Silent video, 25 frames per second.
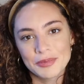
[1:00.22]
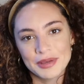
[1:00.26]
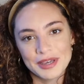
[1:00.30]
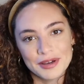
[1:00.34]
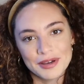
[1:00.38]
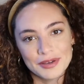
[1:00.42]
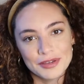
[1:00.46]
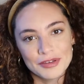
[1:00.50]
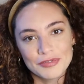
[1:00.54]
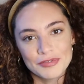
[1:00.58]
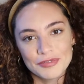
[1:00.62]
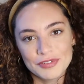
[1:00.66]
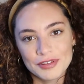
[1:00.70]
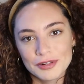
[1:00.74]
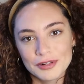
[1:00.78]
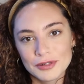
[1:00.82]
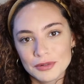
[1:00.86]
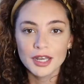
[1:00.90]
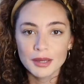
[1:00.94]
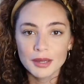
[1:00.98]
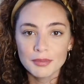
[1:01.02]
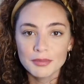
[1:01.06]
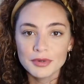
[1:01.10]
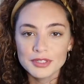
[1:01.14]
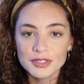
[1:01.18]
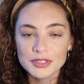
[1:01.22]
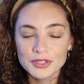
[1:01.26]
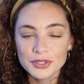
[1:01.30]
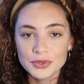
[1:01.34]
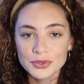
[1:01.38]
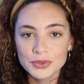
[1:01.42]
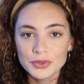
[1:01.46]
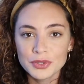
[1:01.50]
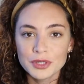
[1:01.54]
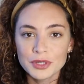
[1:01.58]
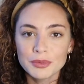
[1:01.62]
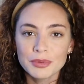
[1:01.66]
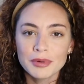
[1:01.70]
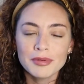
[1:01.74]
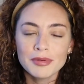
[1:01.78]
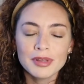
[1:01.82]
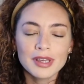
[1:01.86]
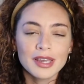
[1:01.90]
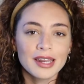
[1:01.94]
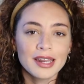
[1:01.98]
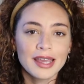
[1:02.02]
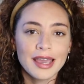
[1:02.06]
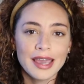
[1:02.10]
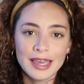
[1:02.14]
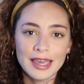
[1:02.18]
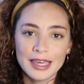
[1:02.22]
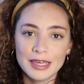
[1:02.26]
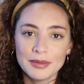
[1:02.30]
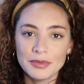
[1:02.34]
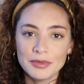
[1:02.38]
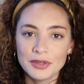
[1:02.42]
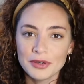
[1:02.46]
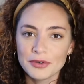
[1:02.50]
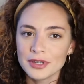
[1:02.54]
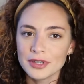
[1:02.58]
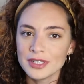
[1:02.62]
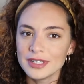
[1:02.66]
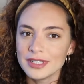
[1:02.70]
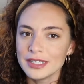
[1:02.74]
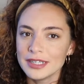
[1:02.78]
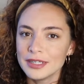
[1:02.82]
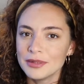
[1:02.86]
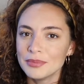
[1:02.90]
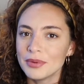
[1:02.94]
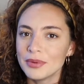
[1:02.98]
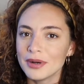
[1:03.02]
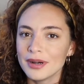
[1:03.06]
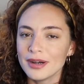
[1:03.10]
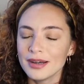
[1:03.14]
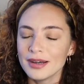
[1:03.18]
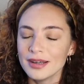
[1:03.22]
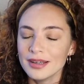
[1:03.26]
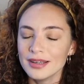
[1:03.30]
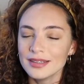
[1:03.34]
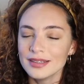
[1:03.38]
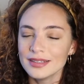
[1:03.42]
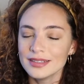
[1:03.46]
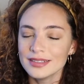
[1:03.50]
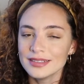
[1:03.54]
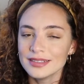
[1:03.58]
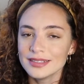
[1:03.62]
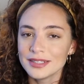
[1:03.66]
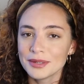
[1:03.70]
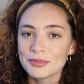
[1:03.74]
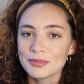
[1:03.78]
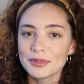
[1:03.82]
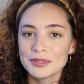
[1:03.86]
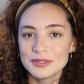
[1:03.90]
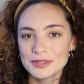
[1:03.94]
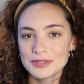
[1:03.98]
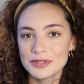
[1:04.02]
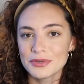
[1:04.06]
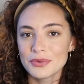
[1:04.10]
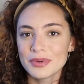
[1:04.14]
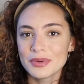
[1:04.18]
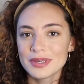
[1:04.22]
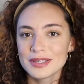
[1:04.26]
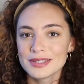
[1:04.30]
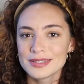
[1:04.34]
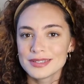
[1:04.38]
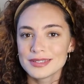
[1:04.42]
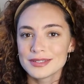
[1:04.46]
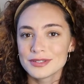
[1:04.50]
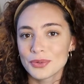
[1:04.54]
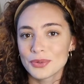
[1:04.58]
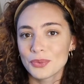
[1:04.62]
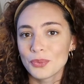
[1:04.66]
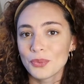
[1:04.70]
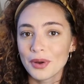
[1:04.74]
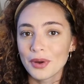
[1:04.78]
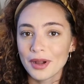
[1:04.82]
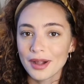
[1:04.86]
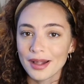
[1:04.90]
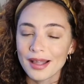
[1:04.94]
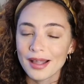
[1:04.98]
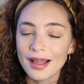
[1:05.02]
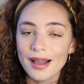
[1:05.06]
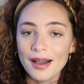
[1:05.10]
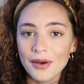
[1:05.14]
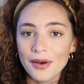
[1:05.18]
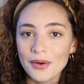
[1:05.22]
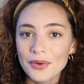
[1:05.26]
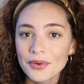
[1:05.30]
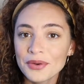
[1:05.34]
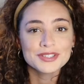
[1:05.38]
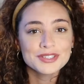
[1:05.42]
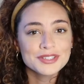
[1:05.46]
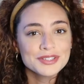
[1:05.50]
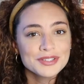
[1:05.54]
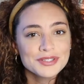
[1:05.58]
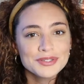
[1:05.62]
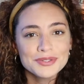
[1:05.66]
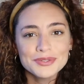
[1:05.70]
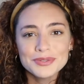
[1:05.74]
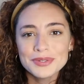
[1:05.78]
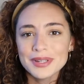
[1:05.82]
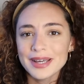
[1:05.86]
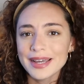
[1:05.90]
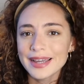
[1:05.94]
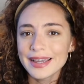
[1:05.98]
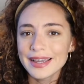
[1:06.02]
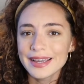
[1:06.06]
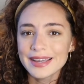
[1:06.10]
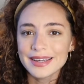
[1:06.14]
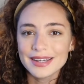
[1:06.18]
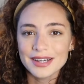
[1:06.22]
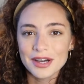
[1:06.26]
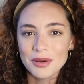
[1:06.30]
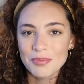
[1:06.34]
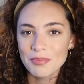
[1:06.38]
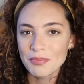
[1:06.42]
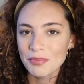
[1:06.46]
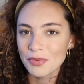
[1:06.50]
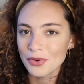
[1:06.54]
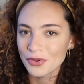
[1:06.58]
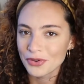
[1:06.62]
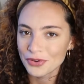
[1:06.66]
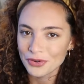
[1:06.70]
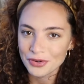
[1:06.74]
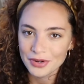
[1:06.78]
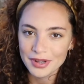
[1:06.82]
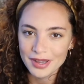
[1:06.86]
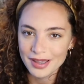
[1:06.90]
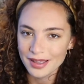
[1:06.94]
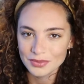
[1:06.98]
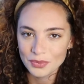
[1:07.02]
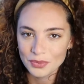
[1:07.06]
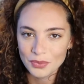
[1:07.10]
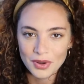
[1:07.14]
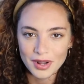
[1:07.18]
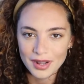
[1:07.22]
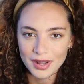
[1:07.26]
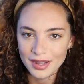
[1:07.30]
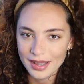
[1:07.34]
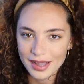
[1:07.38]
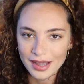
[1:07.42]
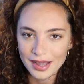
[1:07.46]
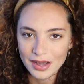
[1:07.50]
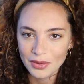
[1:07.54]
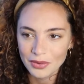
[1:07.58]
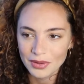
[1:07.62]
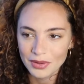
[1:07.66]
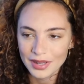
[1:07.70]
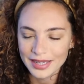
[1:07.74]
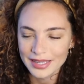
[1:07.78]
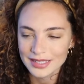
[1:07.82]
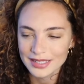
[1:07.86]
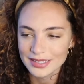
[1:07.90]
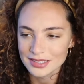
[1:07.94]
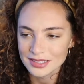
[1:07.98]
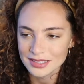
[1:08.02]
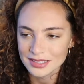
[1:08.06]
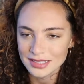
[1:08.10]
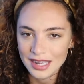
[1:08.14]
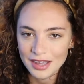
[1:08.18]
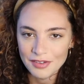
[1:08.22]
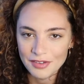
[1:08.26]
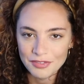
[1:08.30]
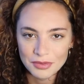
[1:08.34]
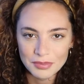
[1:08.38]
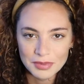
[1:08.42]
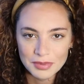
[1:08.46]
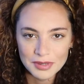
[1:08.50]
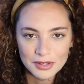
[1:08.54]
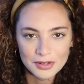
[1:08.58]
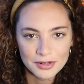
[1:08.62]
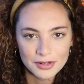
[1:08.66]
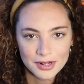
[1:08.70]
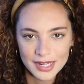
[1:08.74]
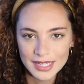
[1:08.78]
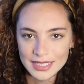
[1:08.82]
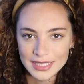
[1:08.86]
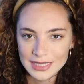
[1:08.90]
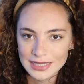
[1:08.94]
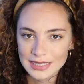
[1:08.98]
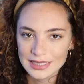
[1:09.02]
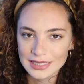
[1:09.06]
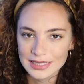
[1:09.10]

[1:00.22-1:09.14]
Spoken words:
me how you feel. Number 2, you're probably gonna hate me already, but number 2 is to work out. Just do like a moderate workout. Like, it doesn't have to be crazy